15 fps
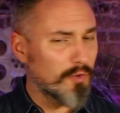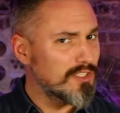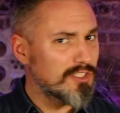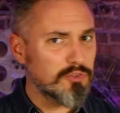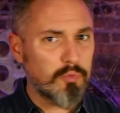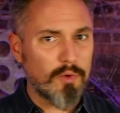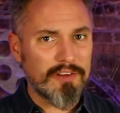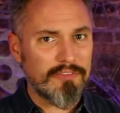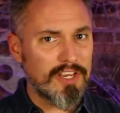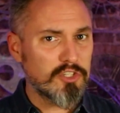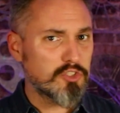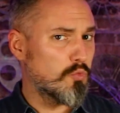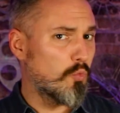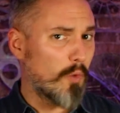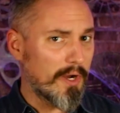This is one of
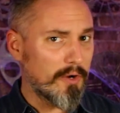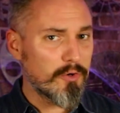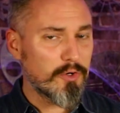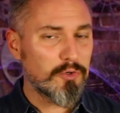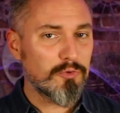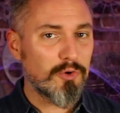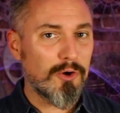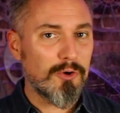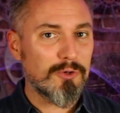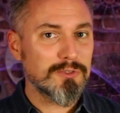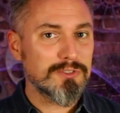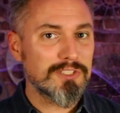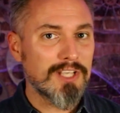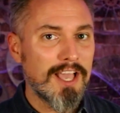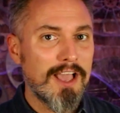his weirder
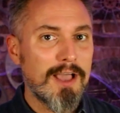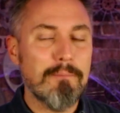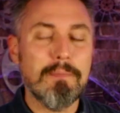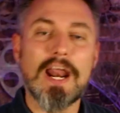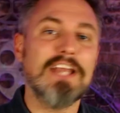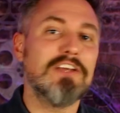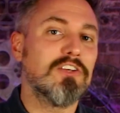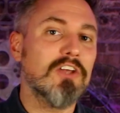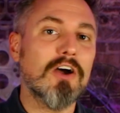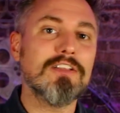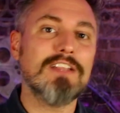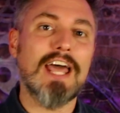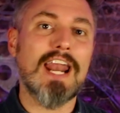roles, but I dug